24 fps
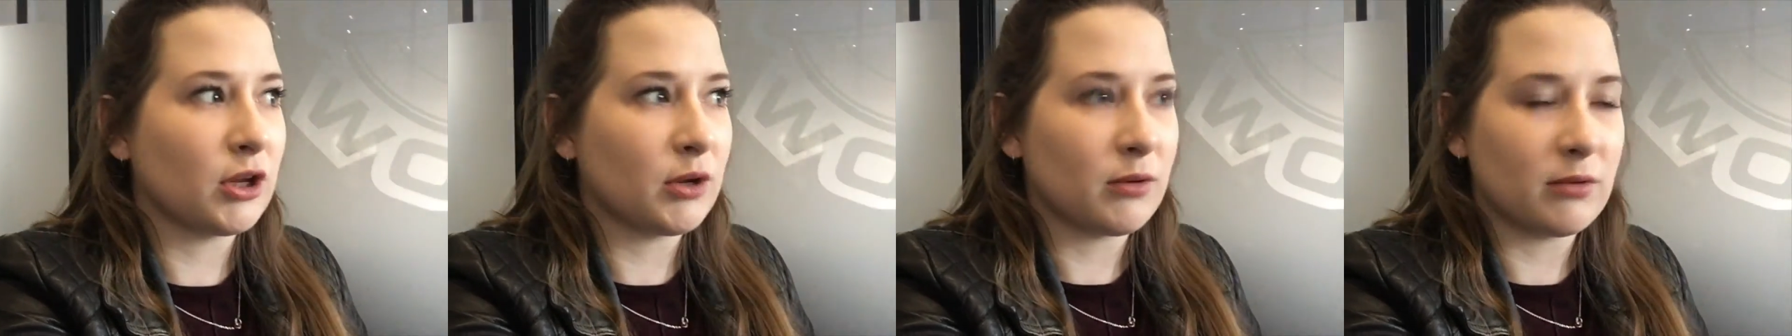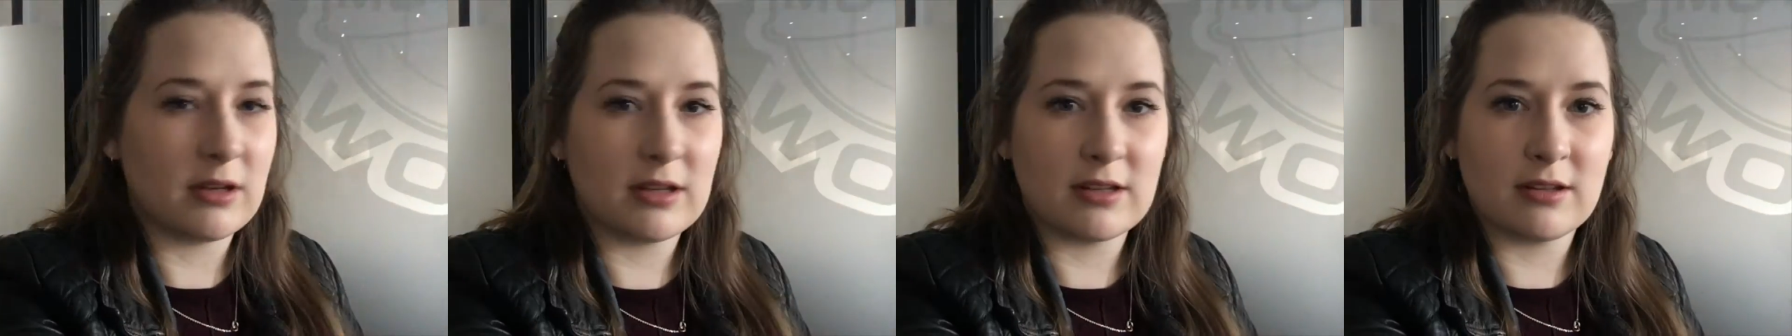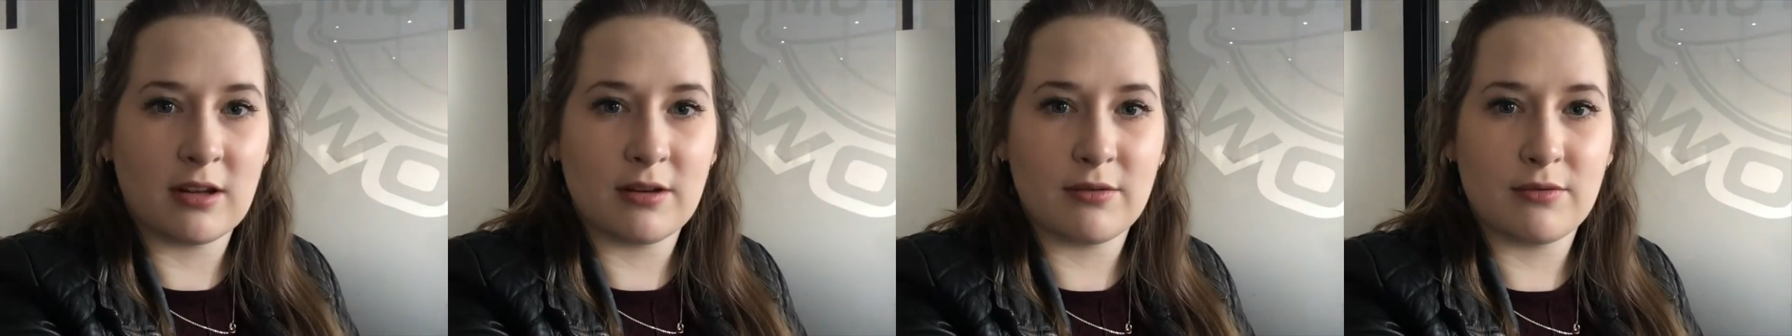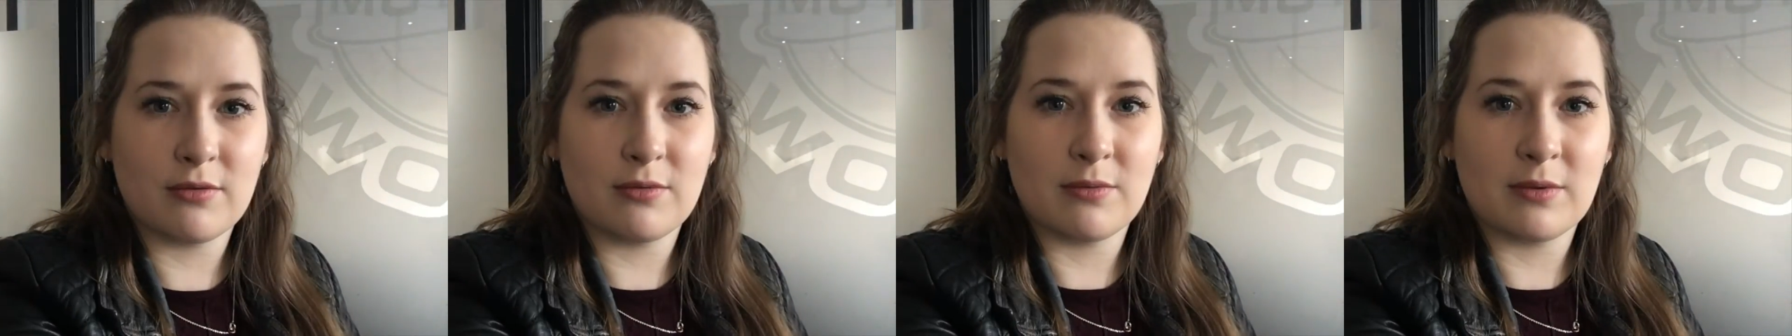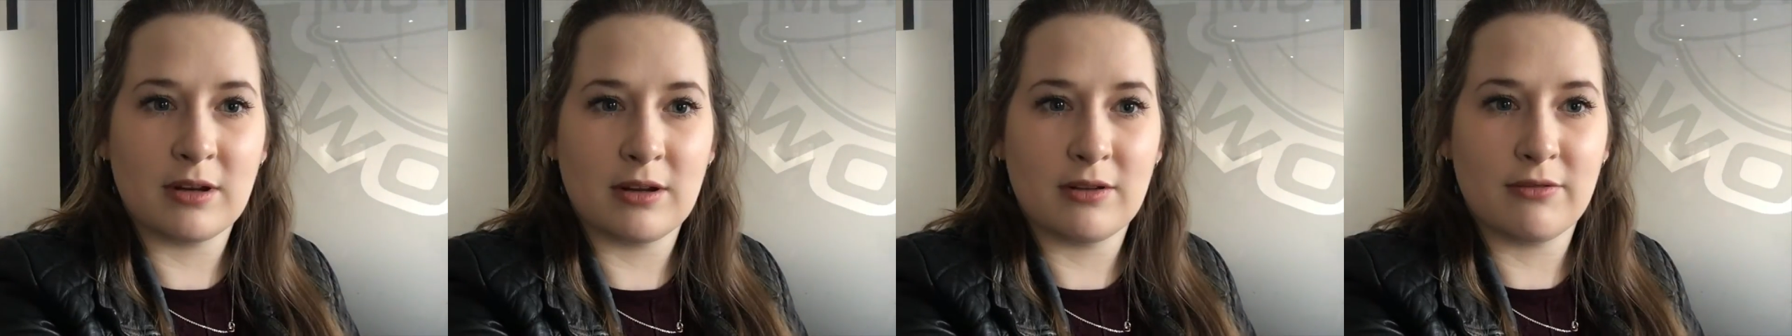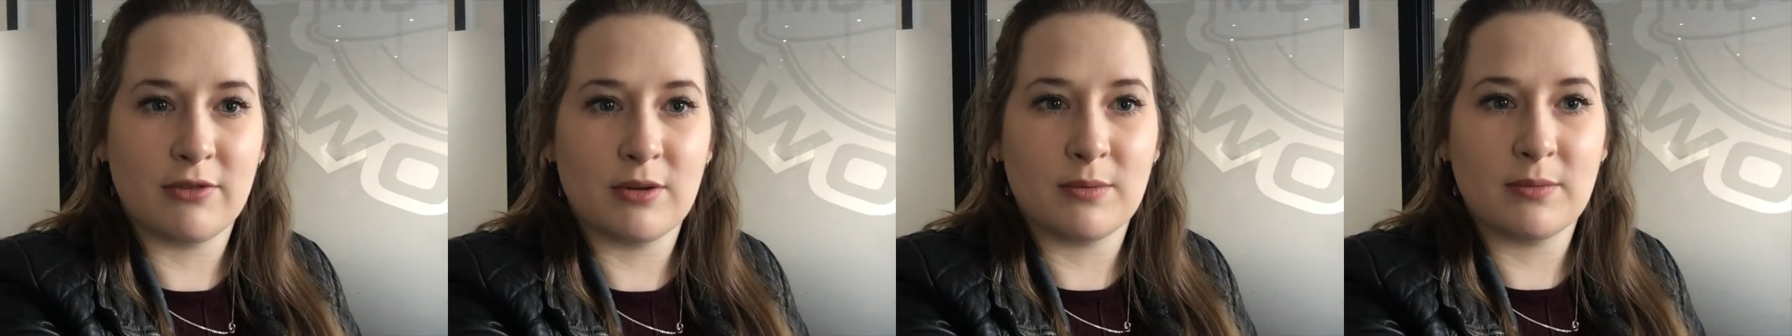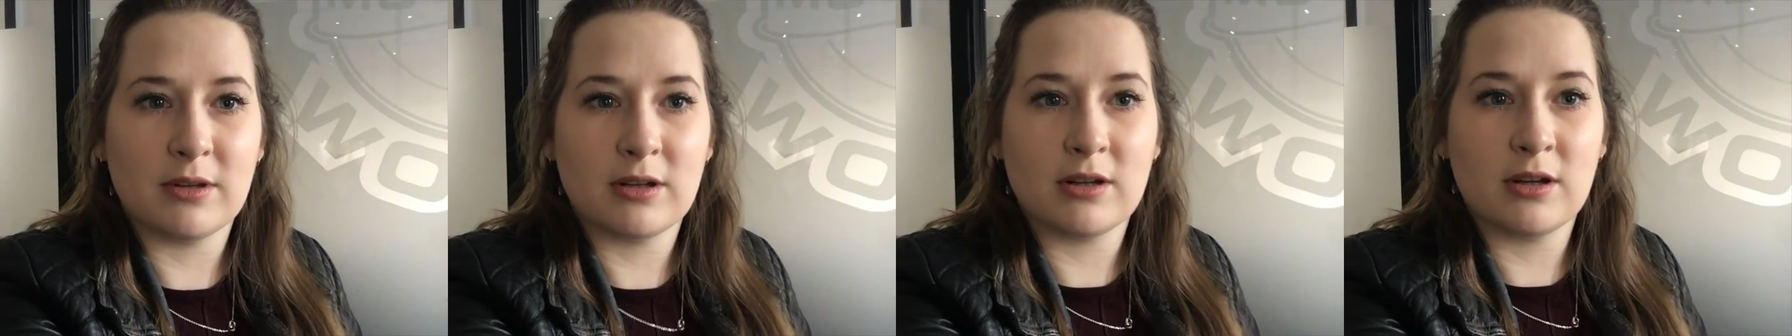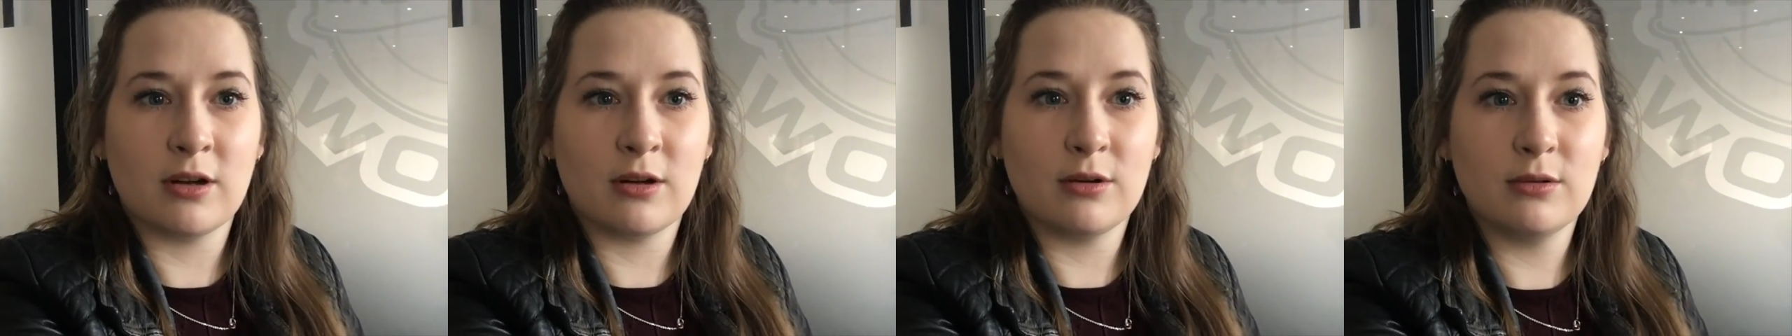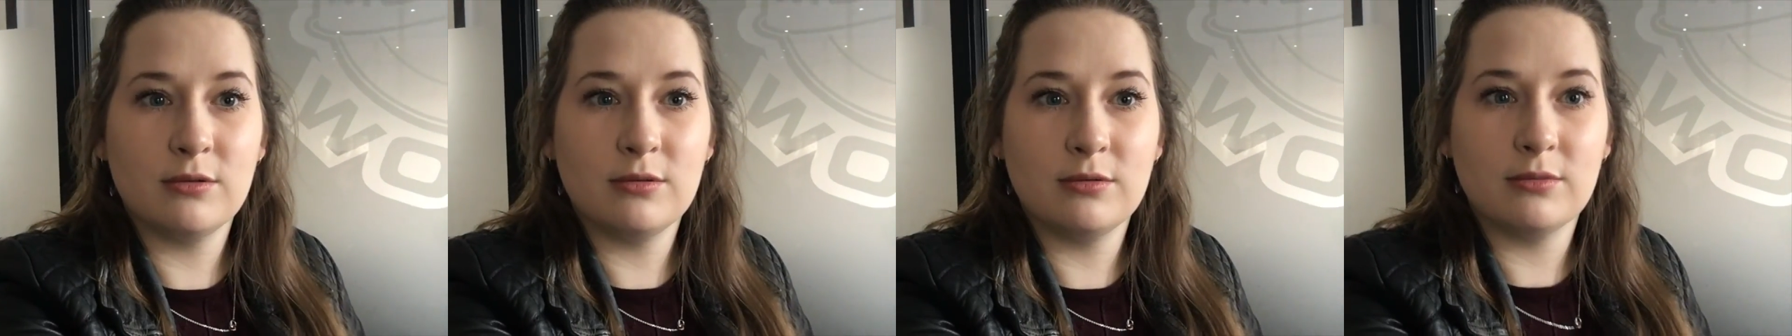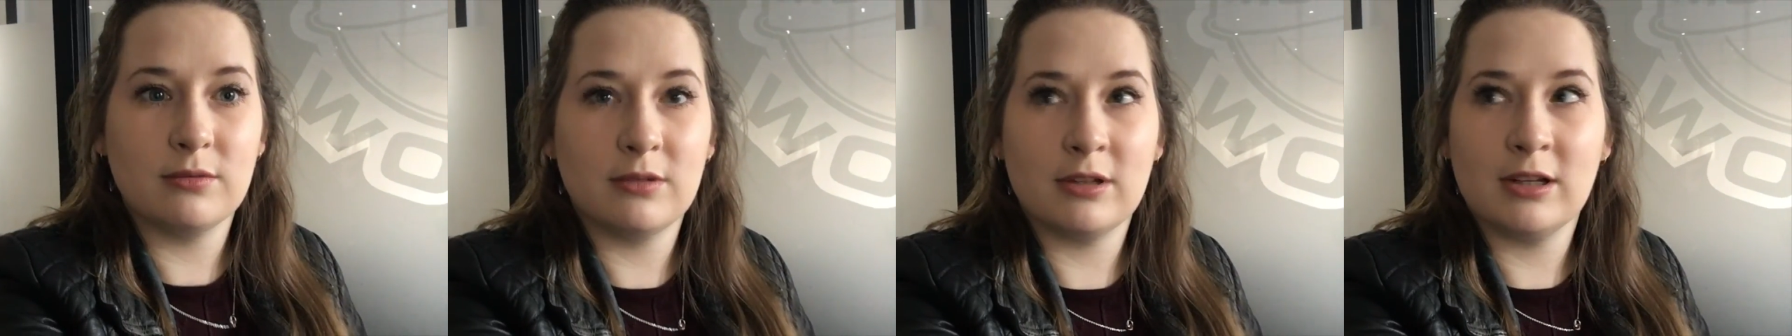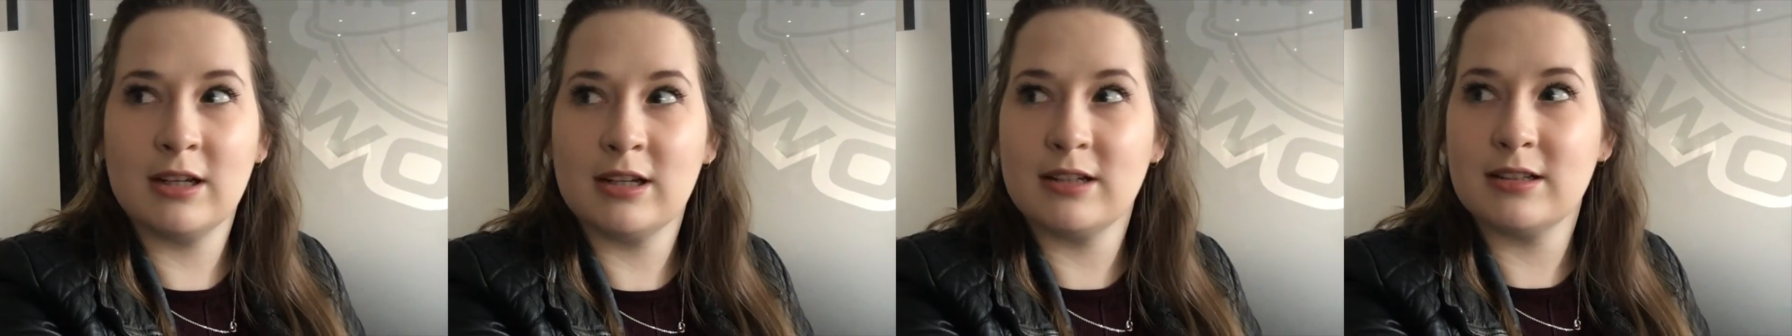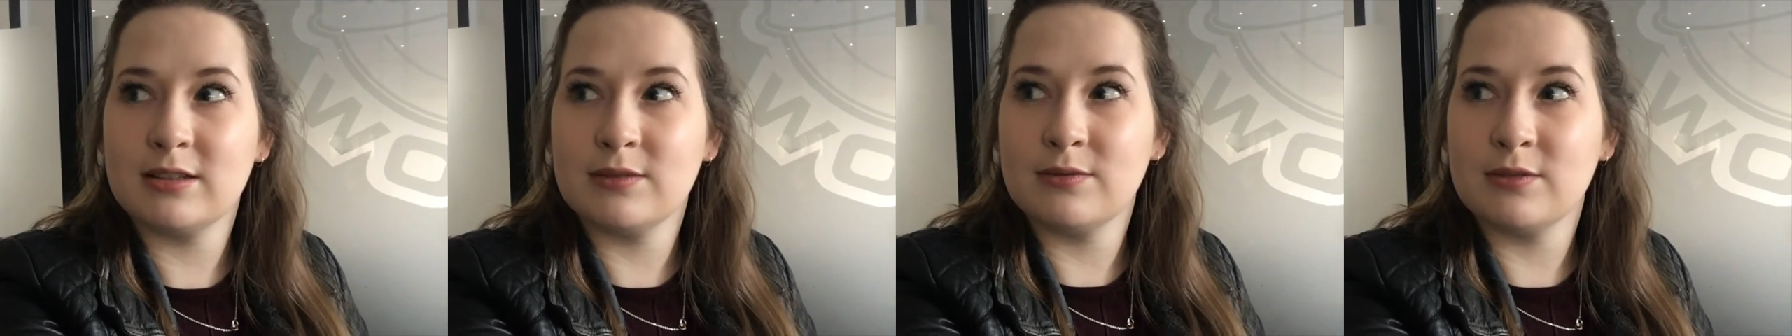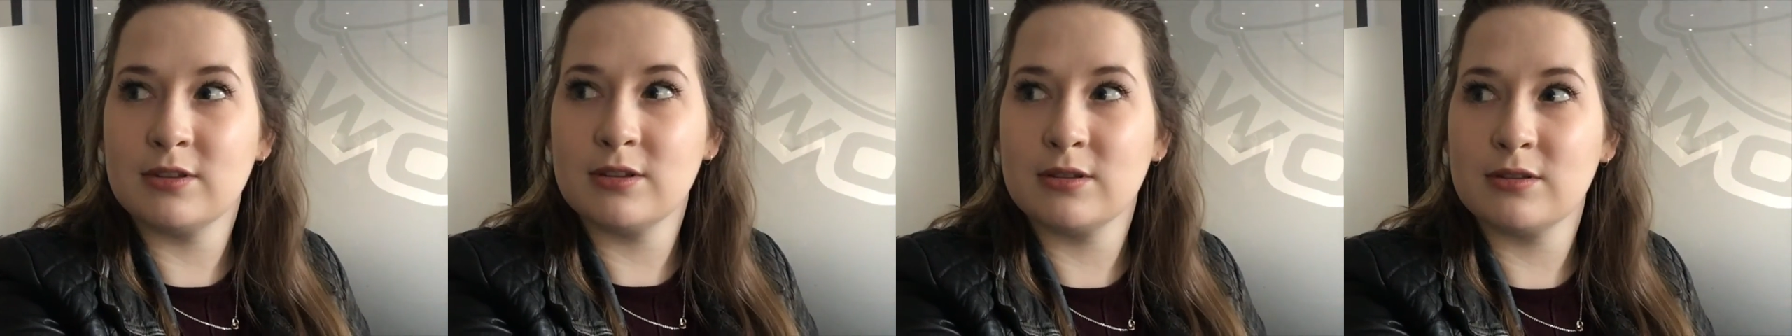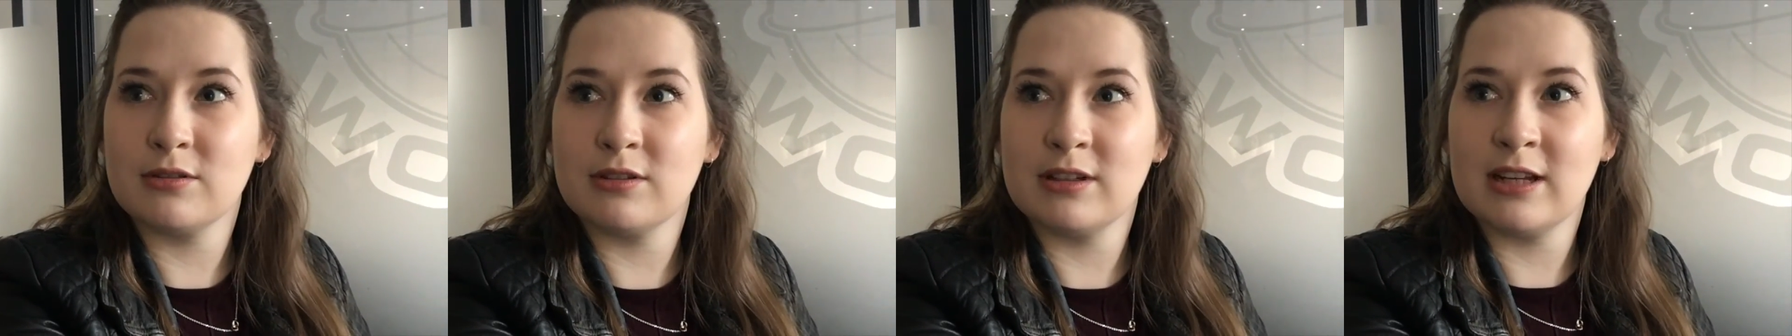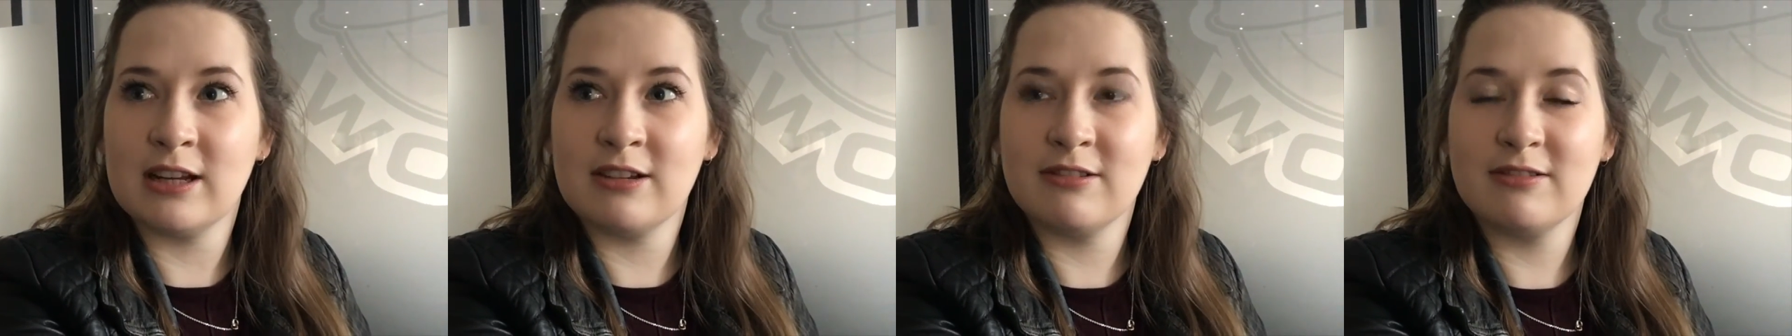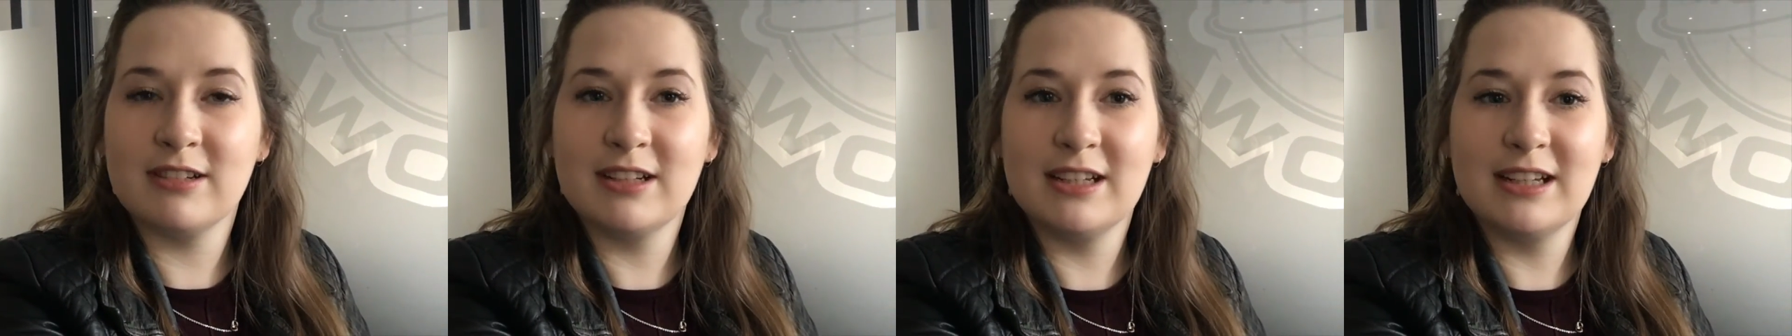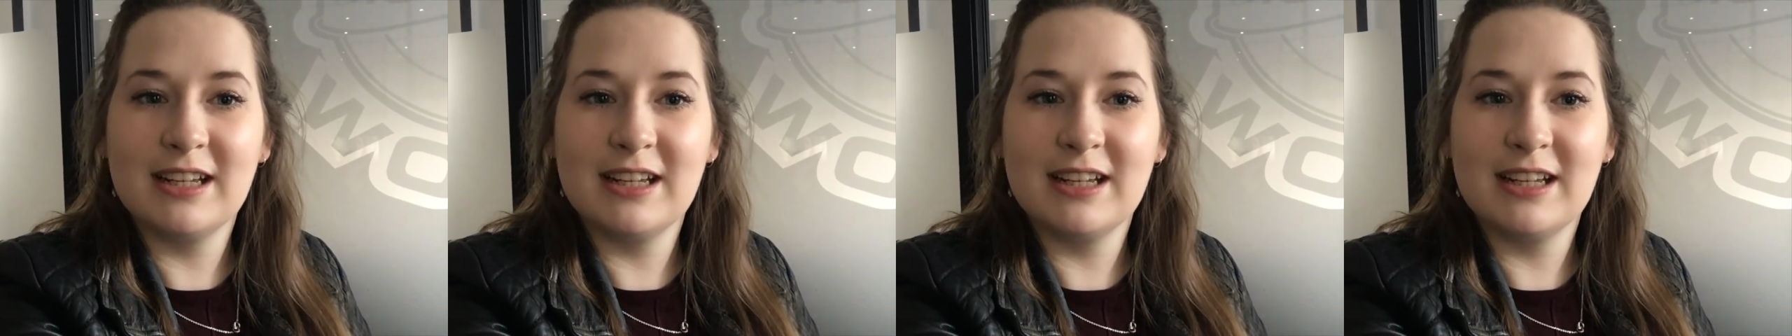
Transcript: know what it's like from when I filmed the car. Oh, the lights have just gone out.